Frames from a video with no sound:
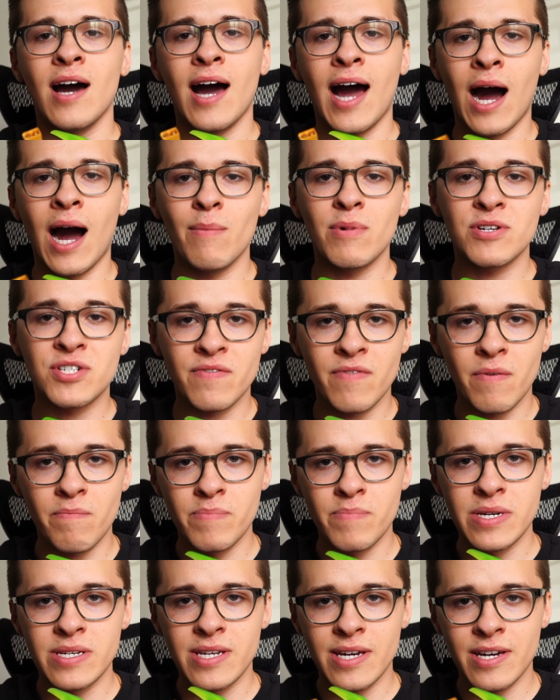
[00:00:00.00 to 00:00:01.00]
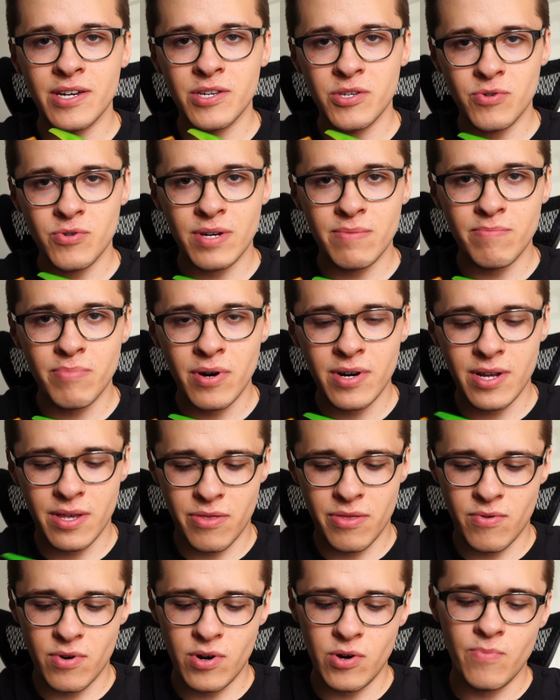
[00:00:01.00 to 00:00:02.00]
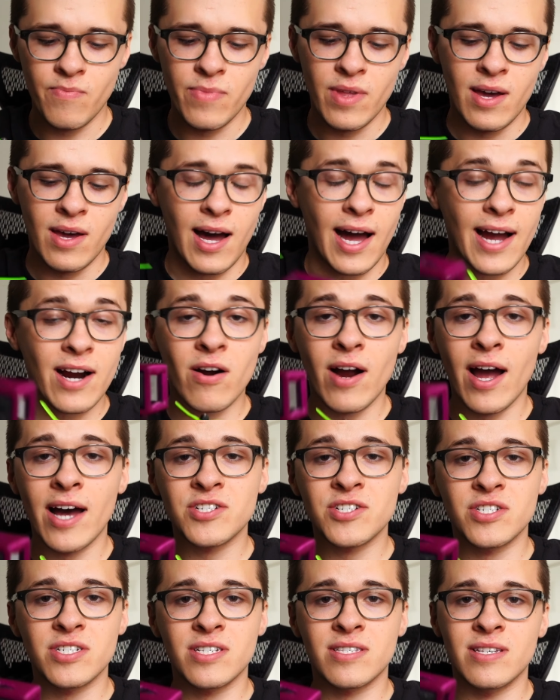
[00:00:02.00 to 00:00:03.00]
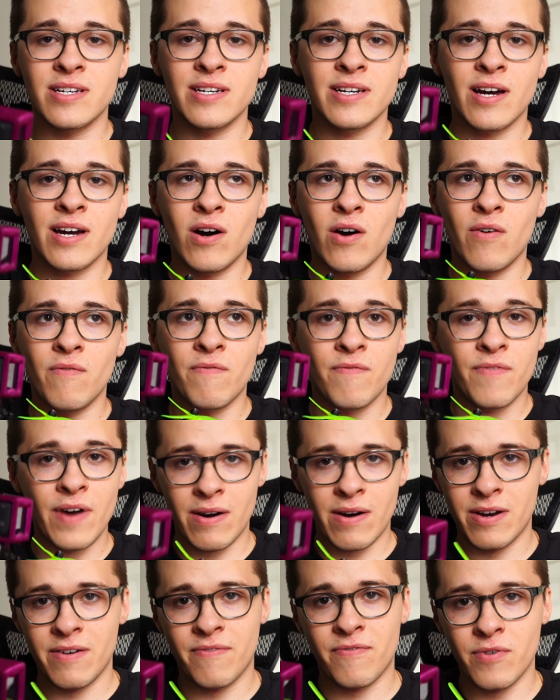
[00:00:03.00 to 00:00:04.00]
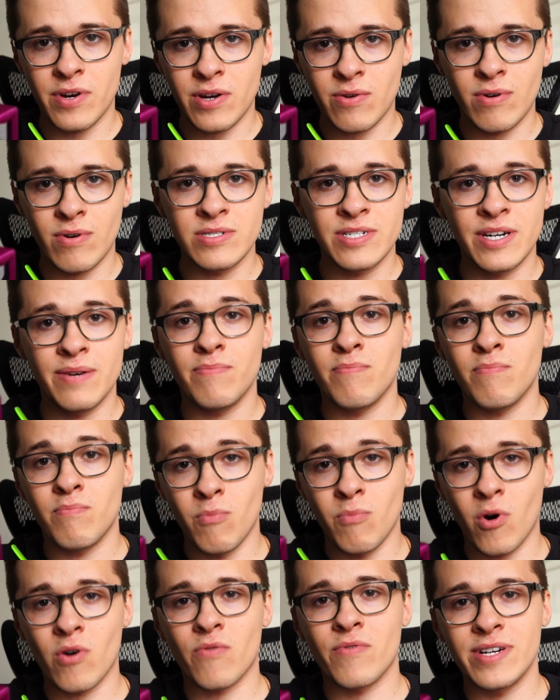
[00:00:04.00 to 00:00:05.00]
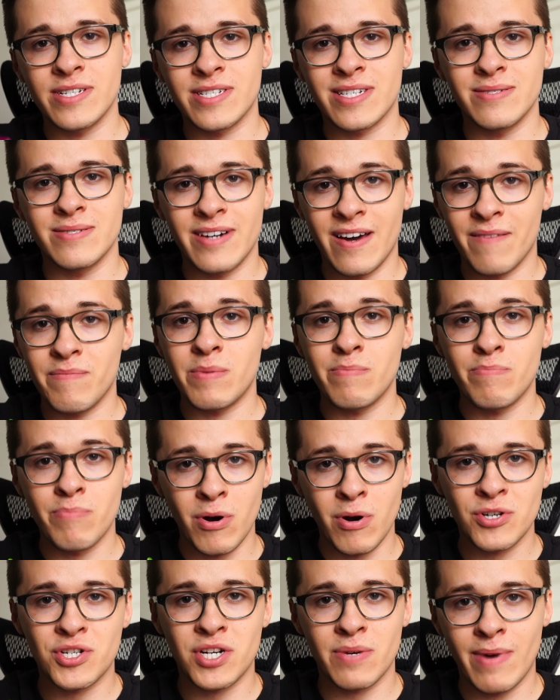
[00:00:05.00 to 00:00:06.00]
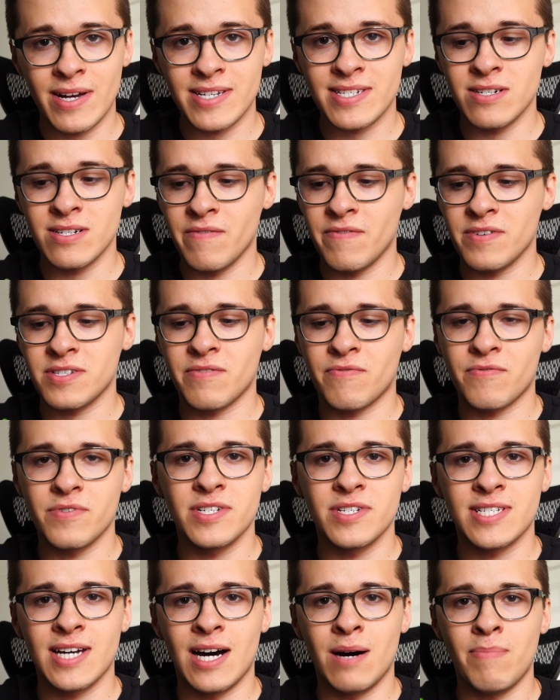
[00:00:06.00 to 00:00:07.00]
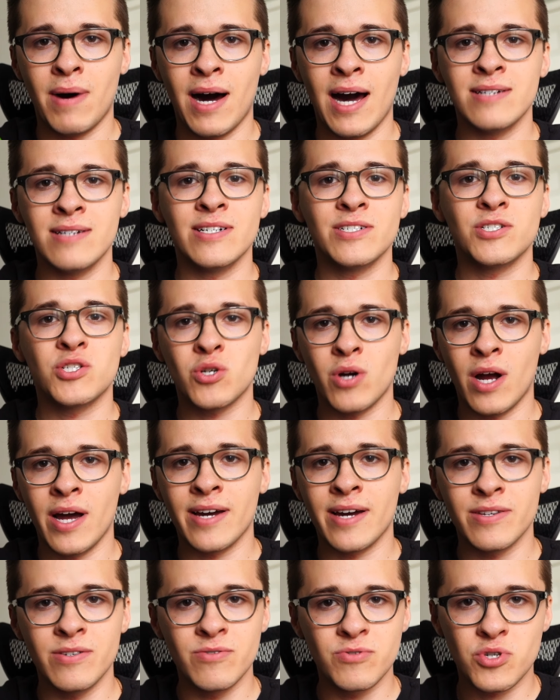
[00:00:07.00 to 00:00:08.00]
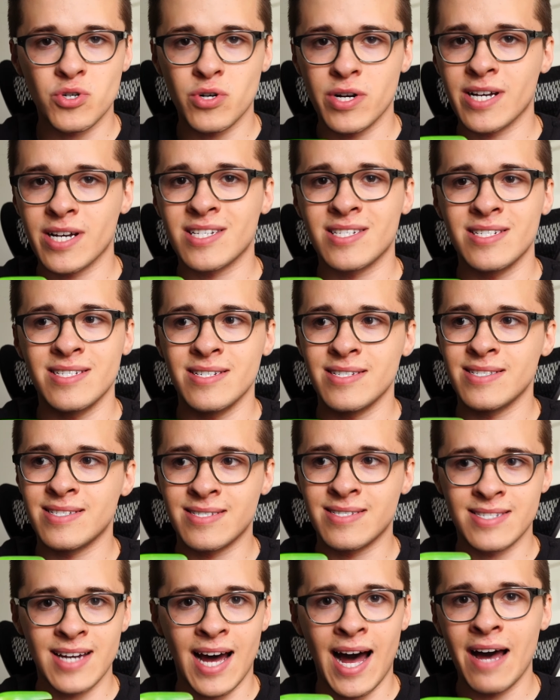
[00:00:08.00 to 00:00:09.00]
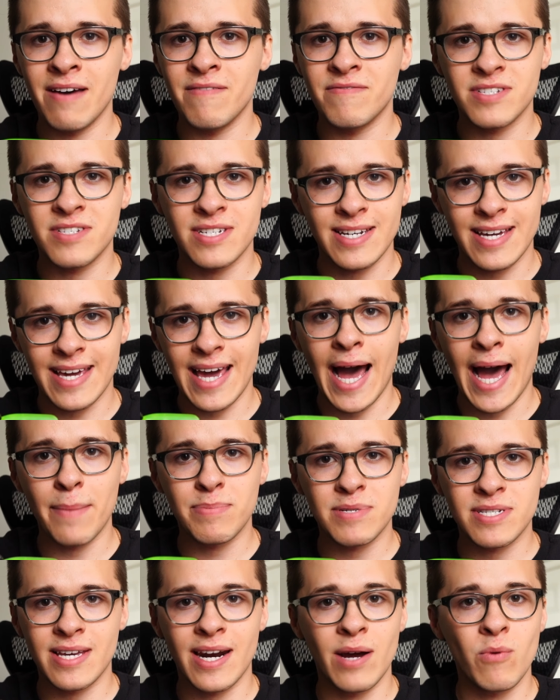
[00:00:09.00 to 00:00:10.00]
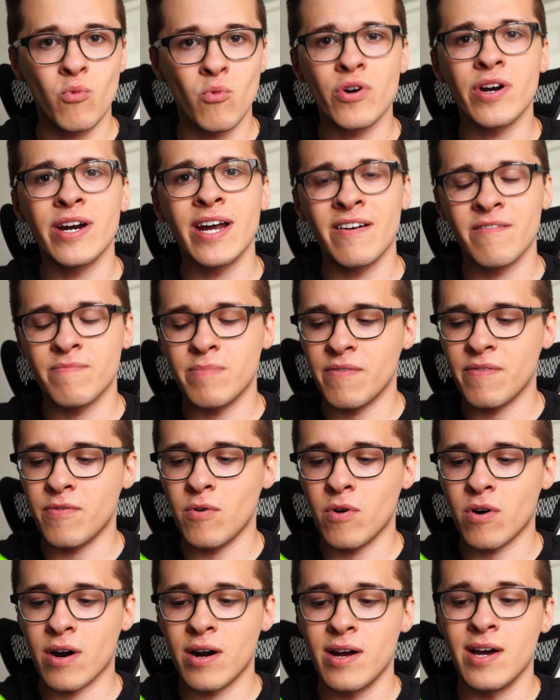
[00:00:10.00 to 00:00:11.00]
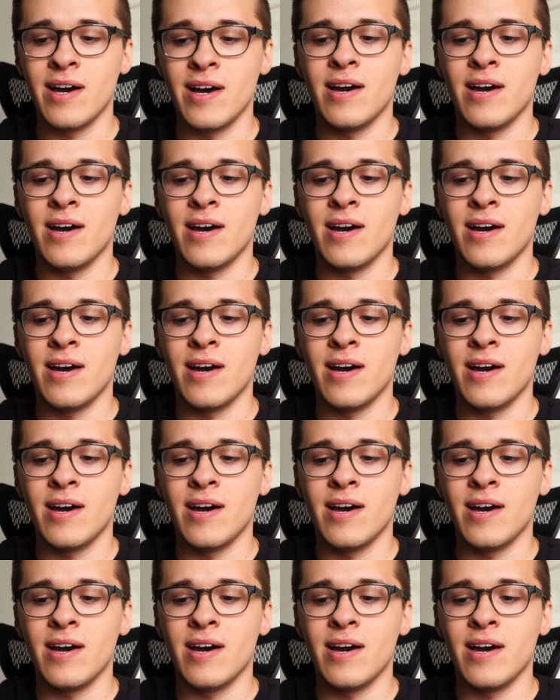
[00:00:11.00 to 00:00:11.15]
how much of a beating you can put it through. I crash this thing very frequently. More recently, I've been pushing myself as a freestyle pilot, trying new tricks and dives and gaps that I wouldn't have before.